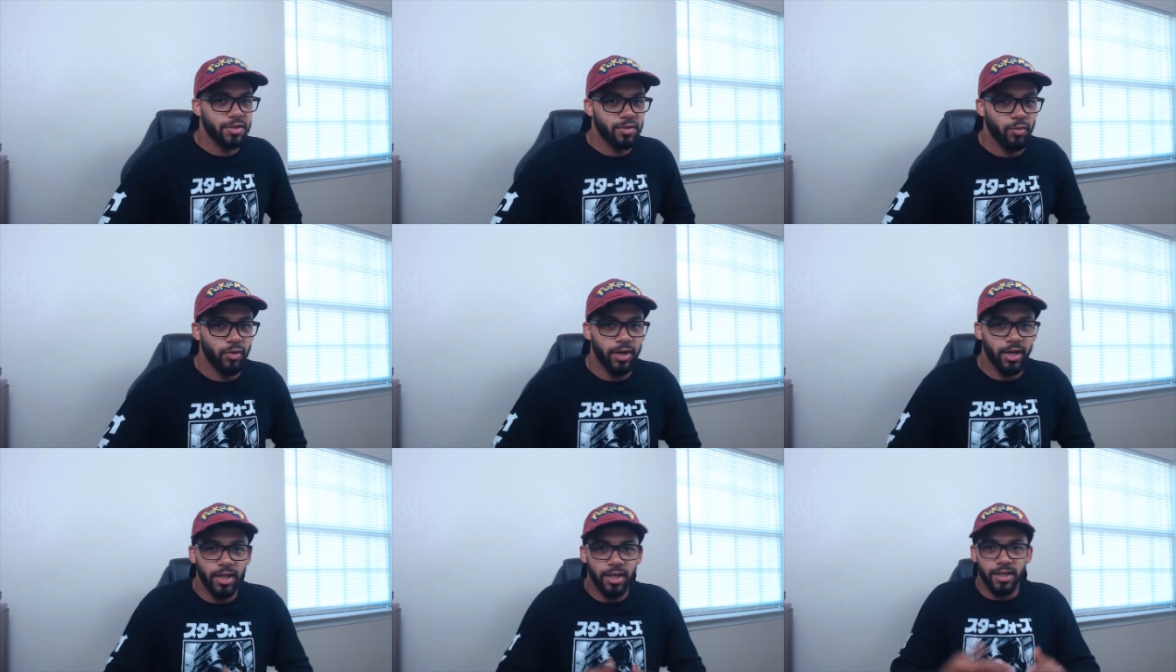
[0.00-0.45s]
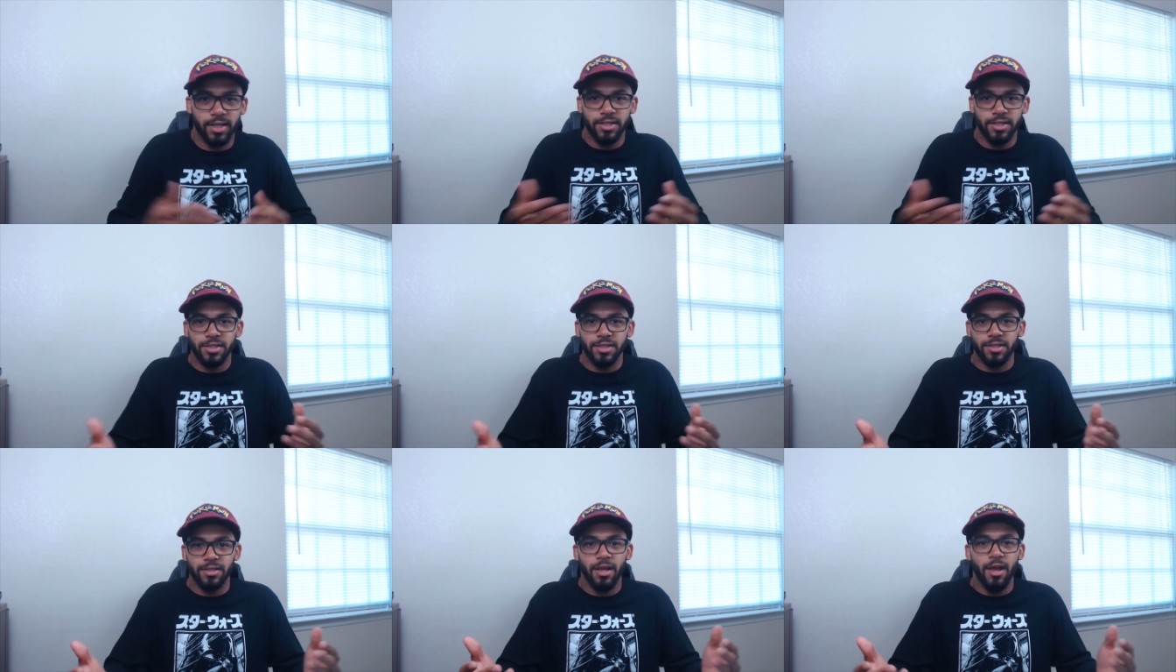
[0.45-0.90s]
and wanting to
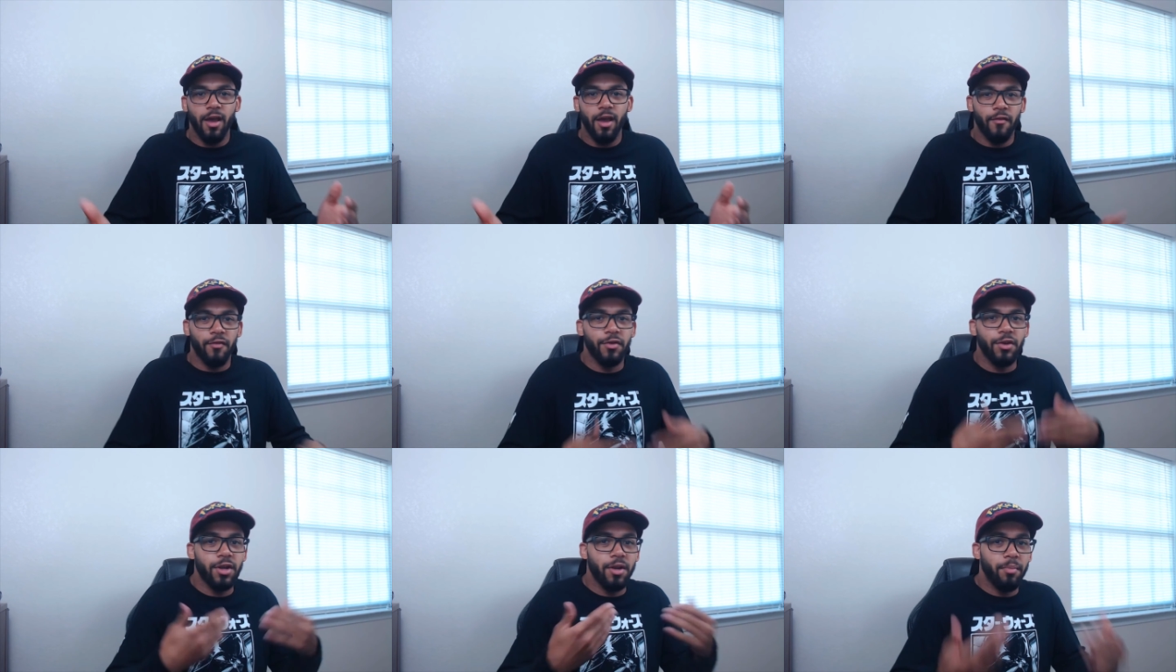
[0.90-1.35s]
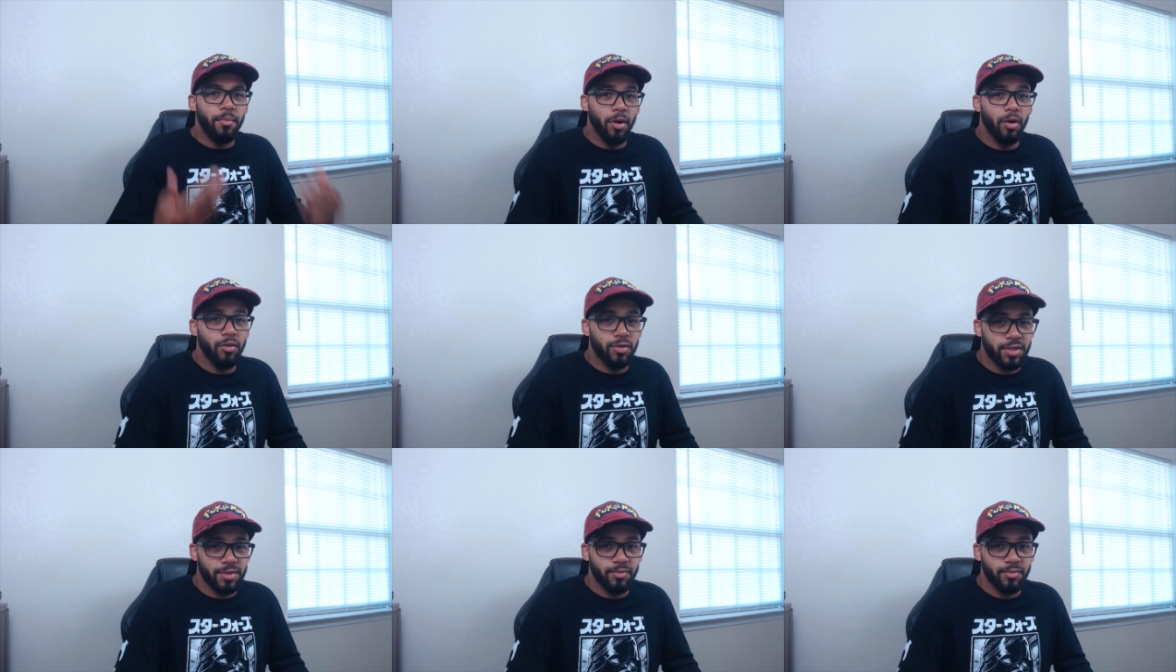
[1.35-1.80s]
just for you to
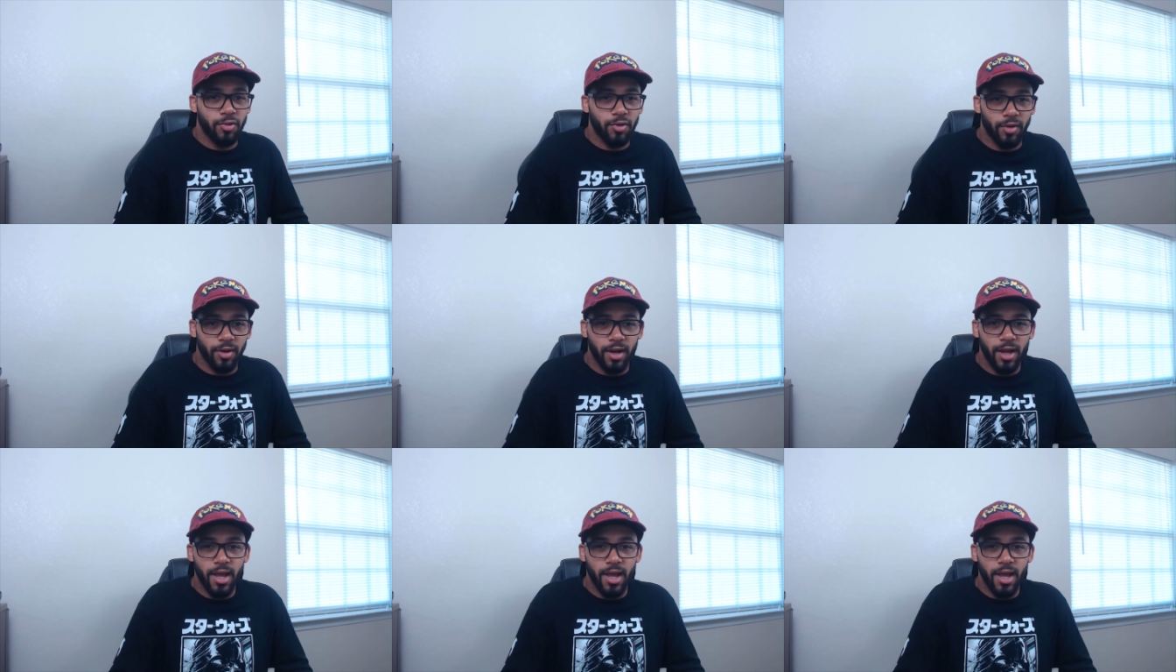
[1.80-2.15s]
post more.